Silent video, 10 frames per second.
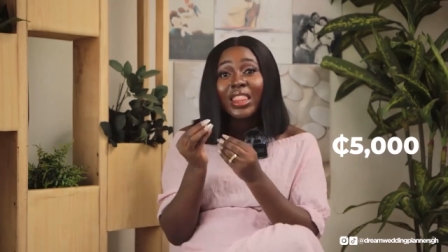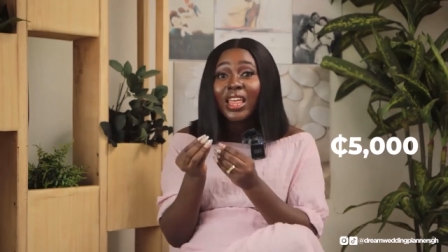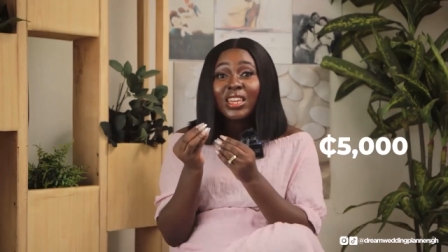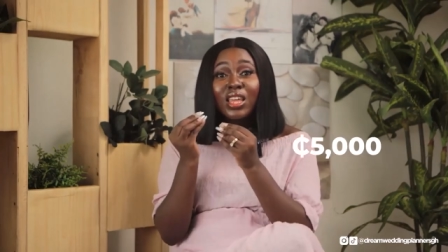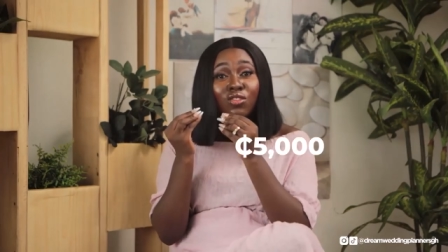And
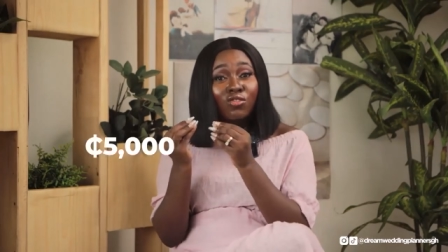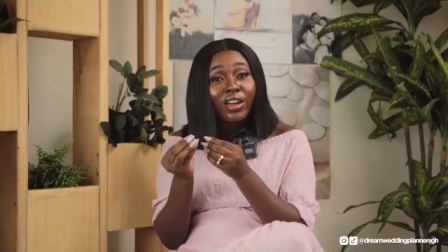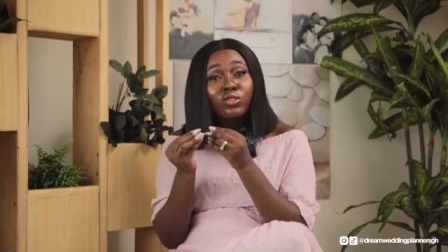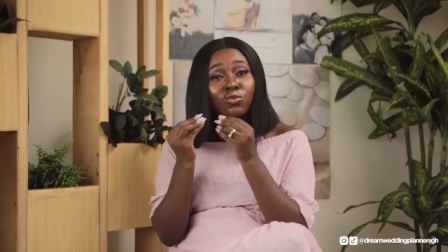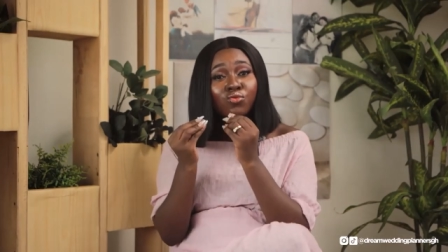then they
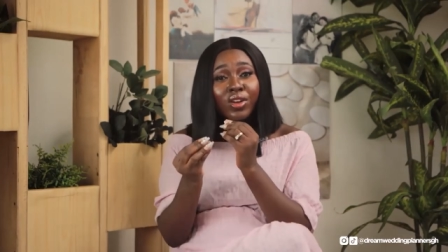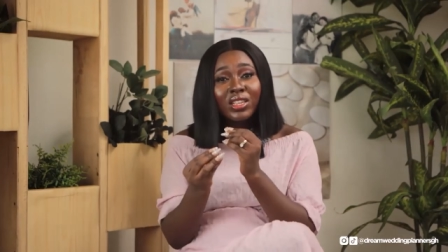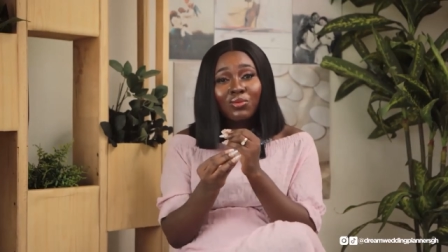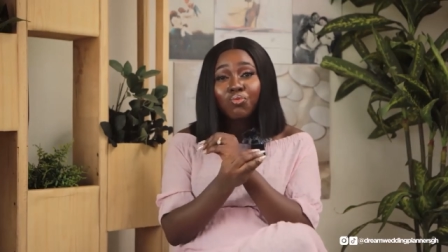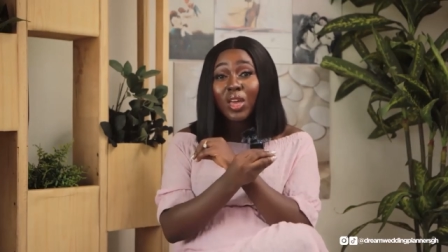try to
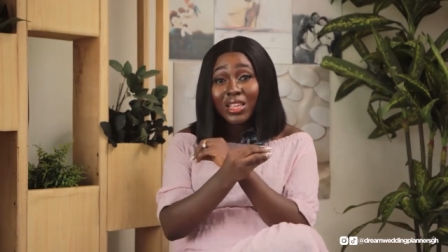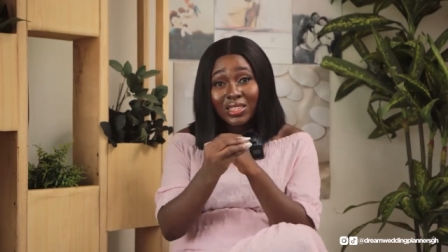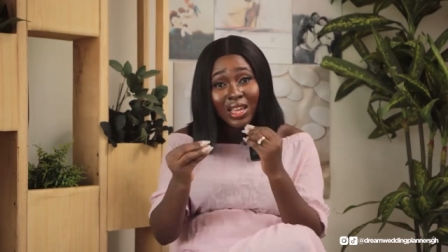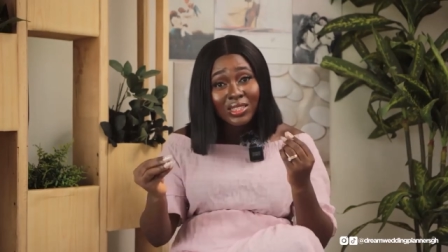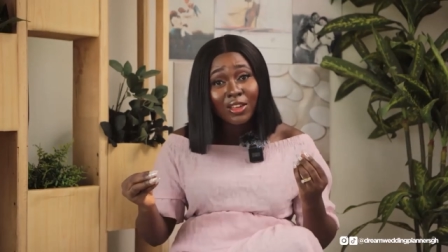raise
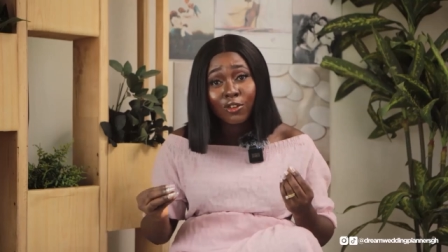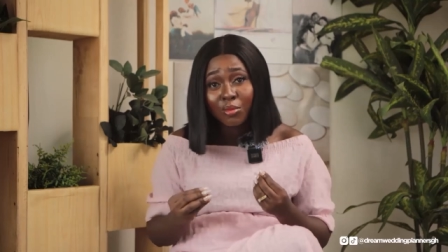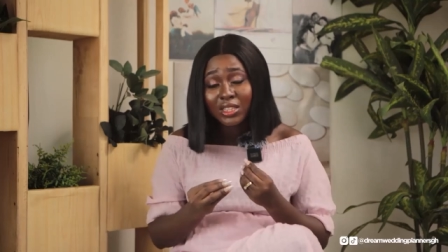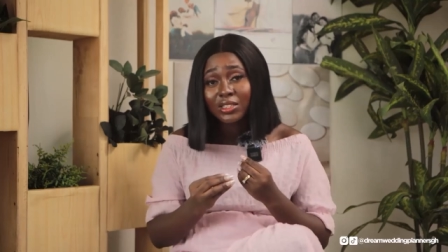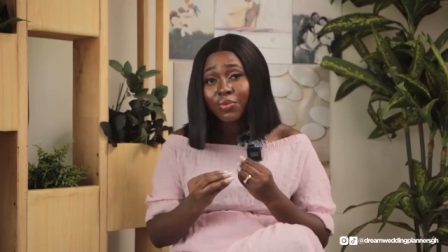baseless
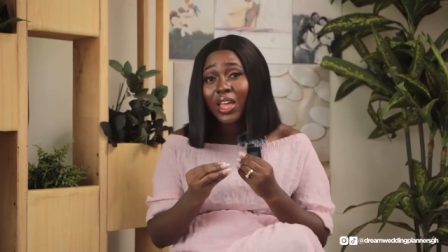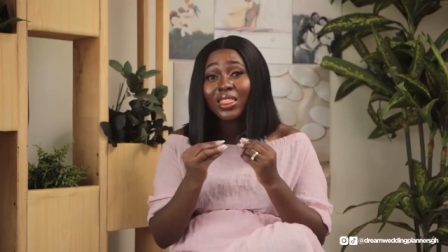arguments.